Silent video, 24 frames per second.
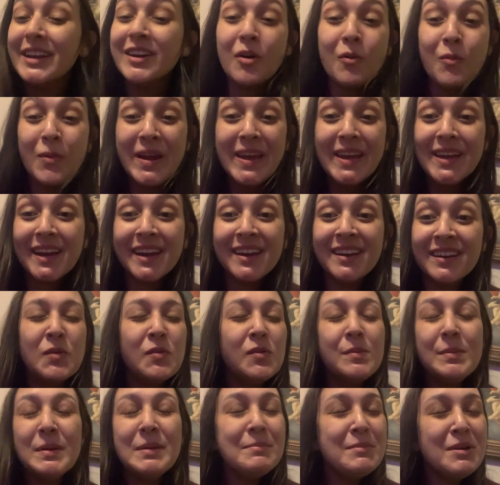in a week
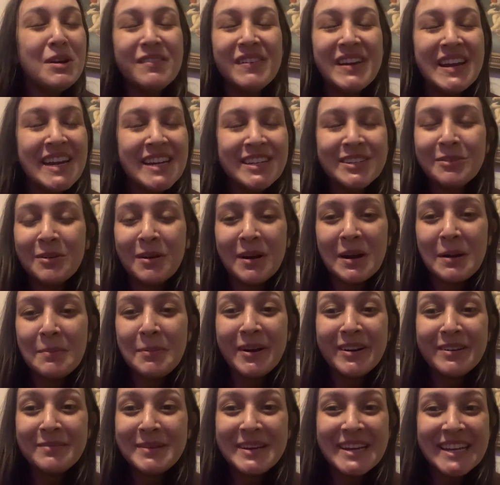we'll be moving into our
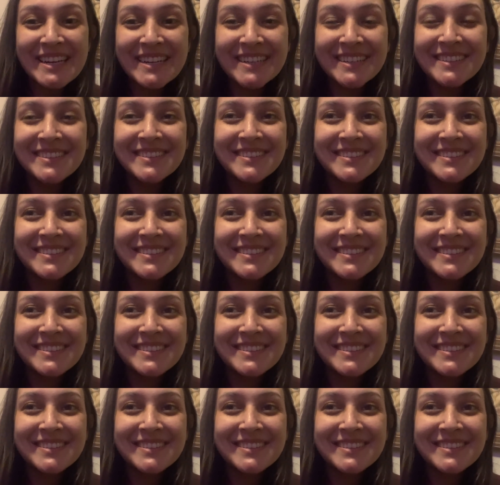apartment.